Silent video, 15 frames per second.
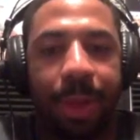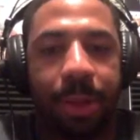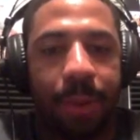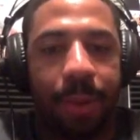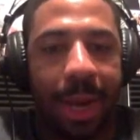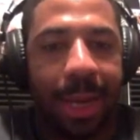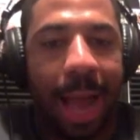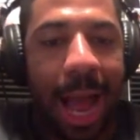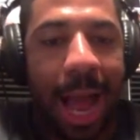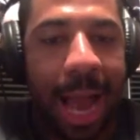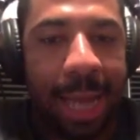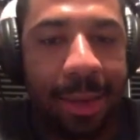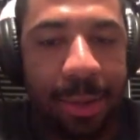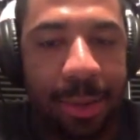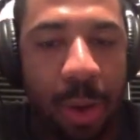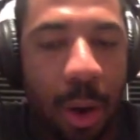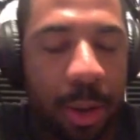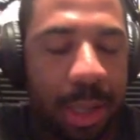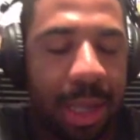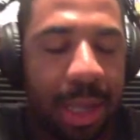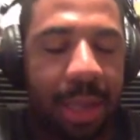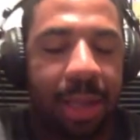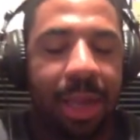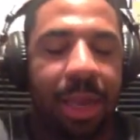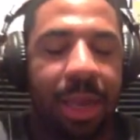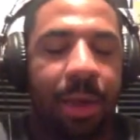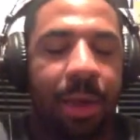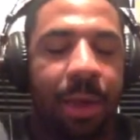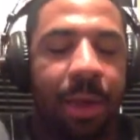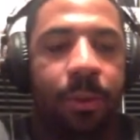right guy dog gets
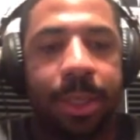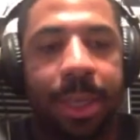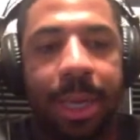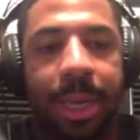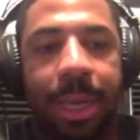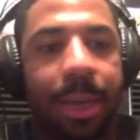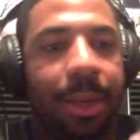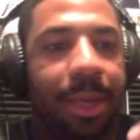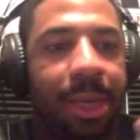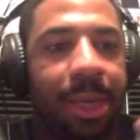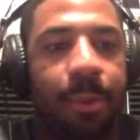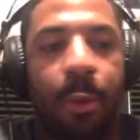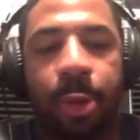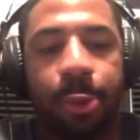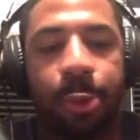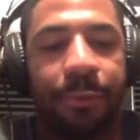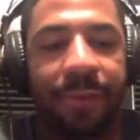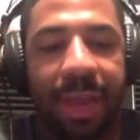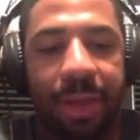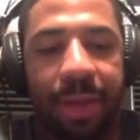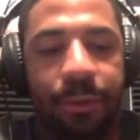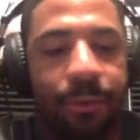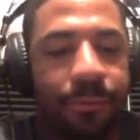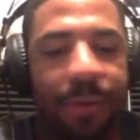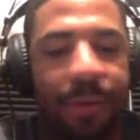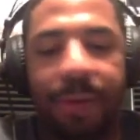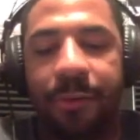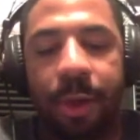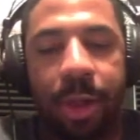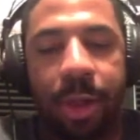killed he wants revenge
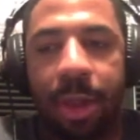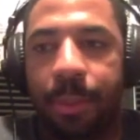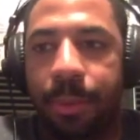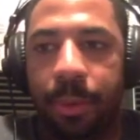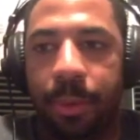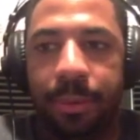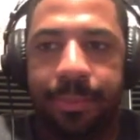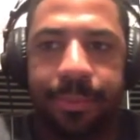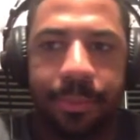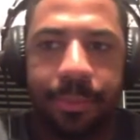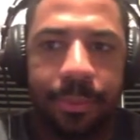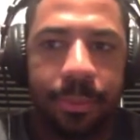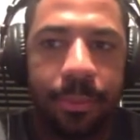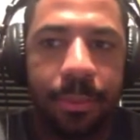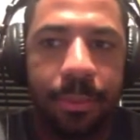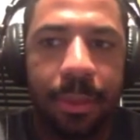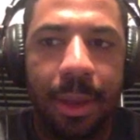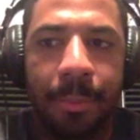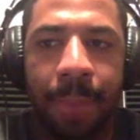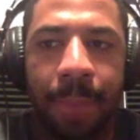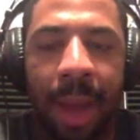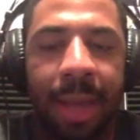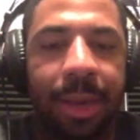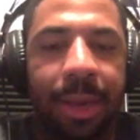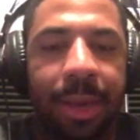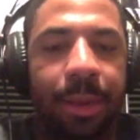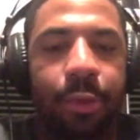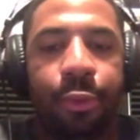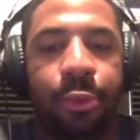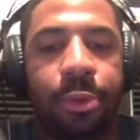very very simple but
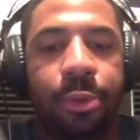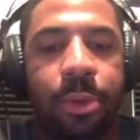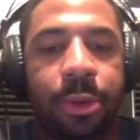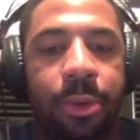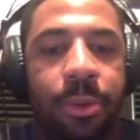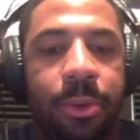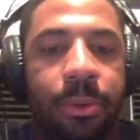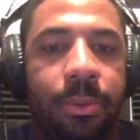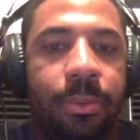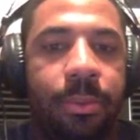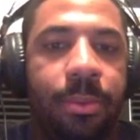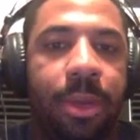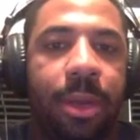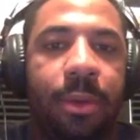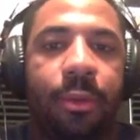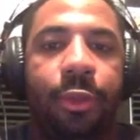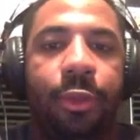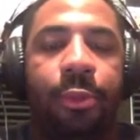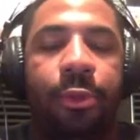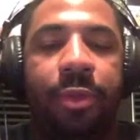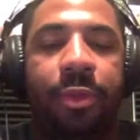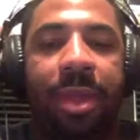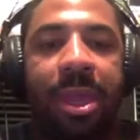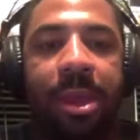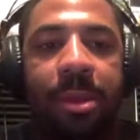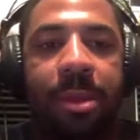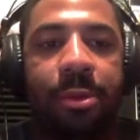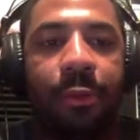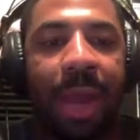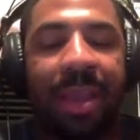through do you know through the
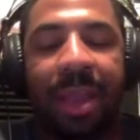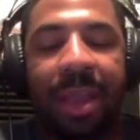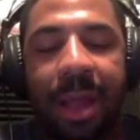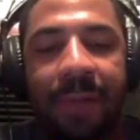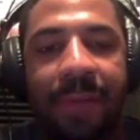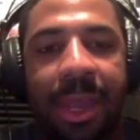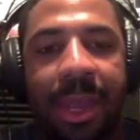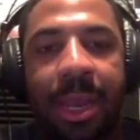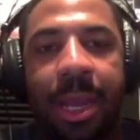directing of it